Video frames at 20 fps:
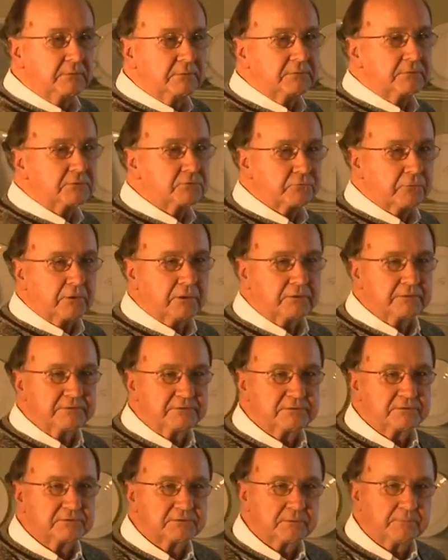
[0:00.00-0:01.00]
the trolley
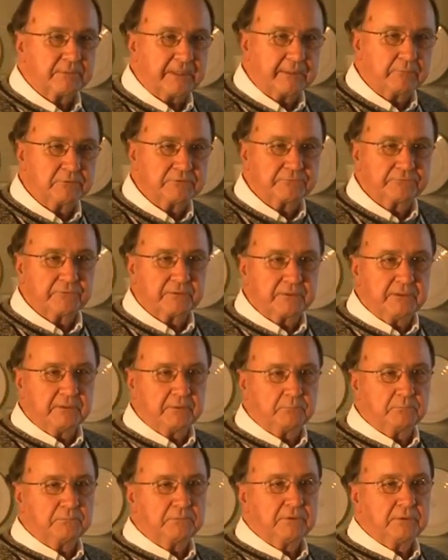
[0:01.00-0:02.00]
system. That was for
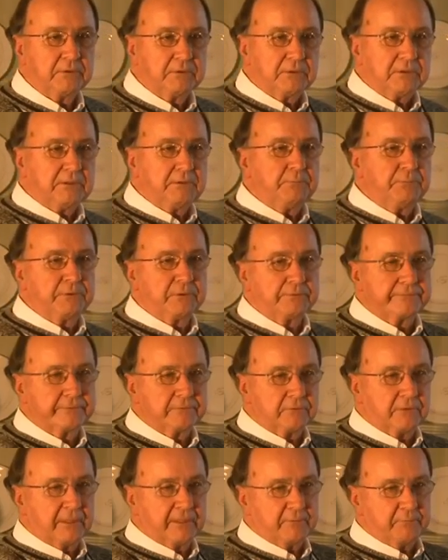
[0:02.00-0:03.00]
him. He built a
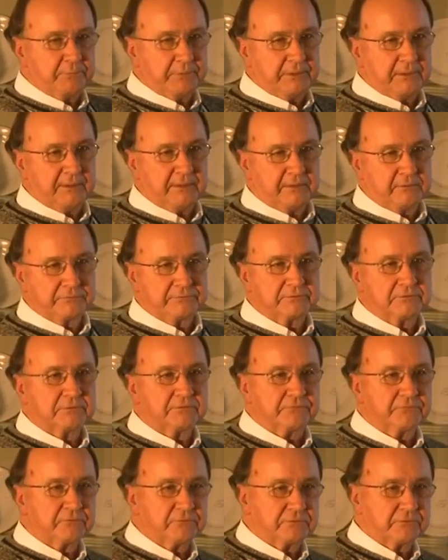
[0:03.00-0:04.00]
lot of big houses
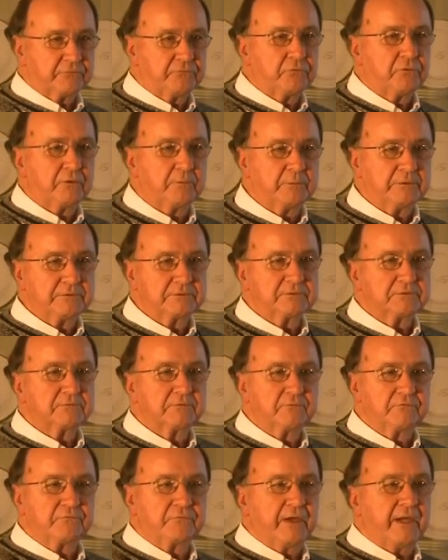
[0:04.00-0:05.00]
for his foremen of
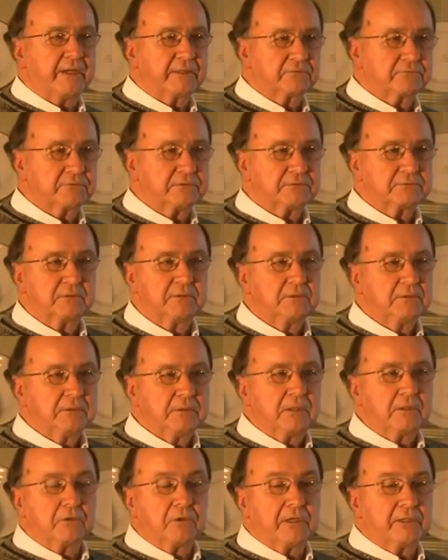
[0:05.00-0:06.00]
the factories.
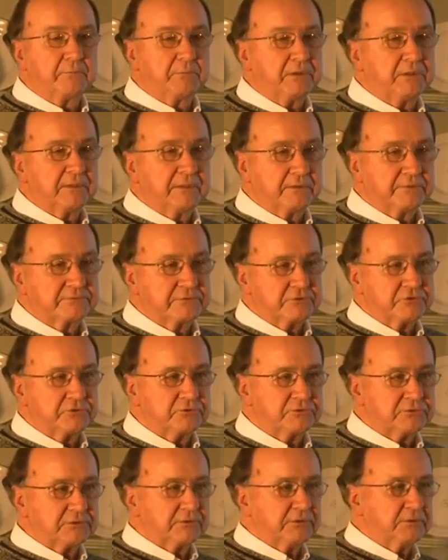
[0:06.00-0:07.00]
A lot of big houses you
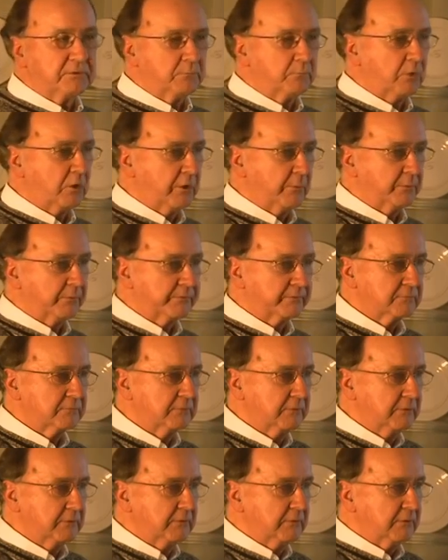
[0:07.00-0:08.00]
see in Marlborough
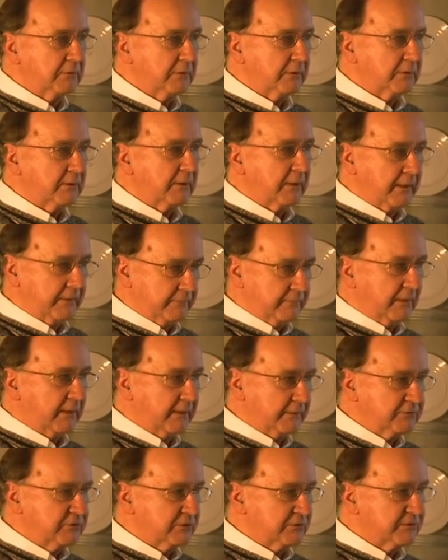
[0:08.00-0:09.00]
uh, are,
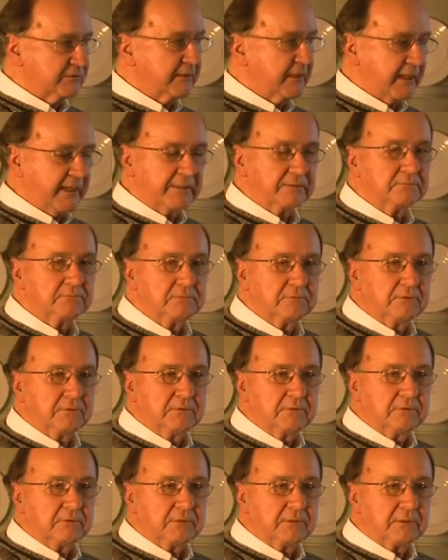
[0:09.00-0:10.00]
are, just that.
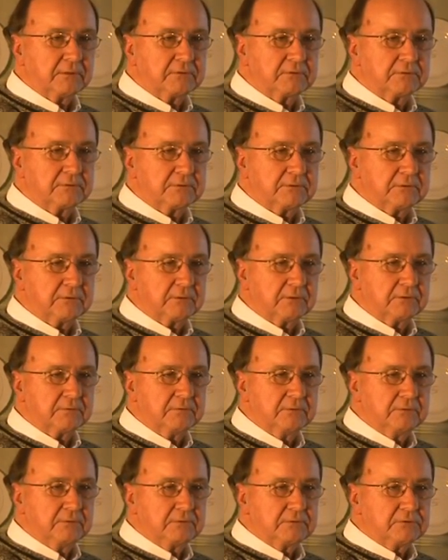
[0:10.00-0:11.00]
That the uh,
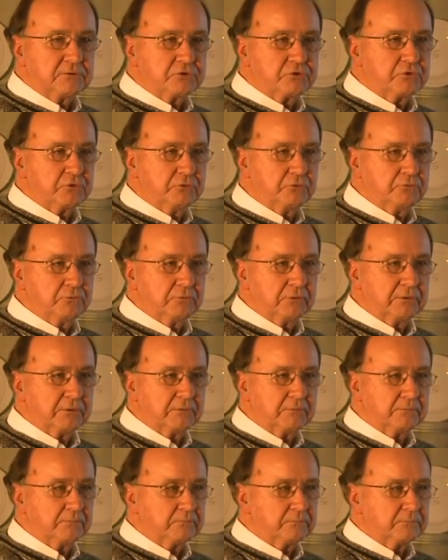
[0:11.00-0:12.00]
the
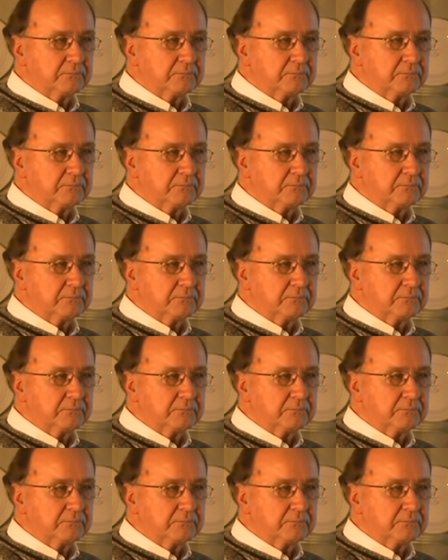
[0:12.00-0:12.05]
shoe